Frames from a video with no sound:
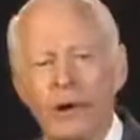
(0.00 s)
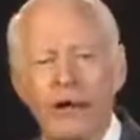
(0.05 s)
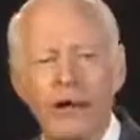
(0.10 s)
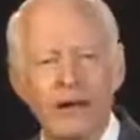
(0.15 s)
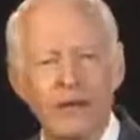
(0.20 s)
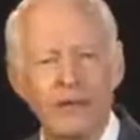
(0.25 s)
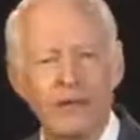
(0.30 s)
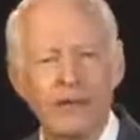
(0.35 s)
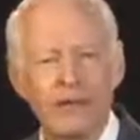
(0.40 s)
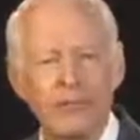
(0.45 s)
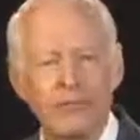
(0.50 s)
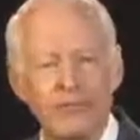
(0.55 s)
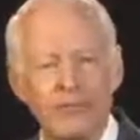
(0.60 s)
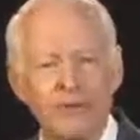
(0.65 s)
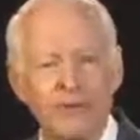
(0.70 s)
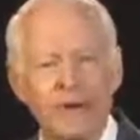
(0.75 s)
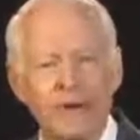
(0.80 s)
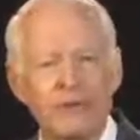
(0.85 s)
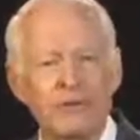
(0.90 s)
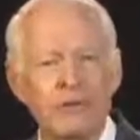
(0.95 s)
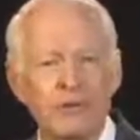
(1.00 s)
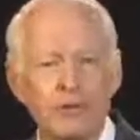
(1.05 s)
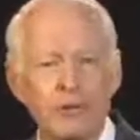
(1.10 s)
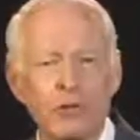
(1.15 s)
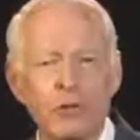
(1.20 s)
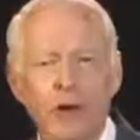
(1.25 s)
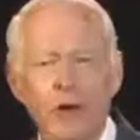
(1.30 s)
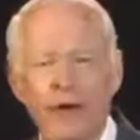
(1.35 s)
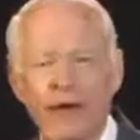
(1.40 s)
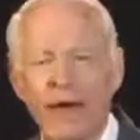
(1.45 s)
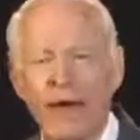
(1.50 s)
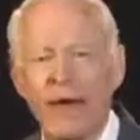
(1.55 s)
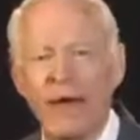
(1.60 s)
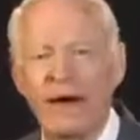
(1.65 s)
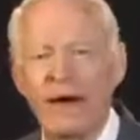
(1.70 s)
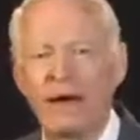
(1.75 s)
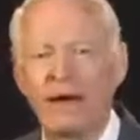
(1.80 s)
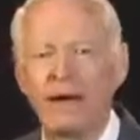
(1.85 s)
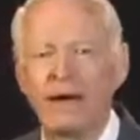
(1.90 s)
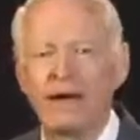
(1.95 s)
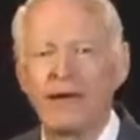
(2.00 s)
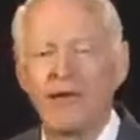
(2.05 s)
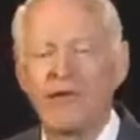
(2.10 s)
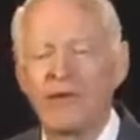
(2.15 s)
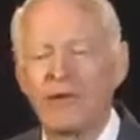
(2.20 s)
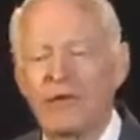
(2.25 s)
my elitist friends who are now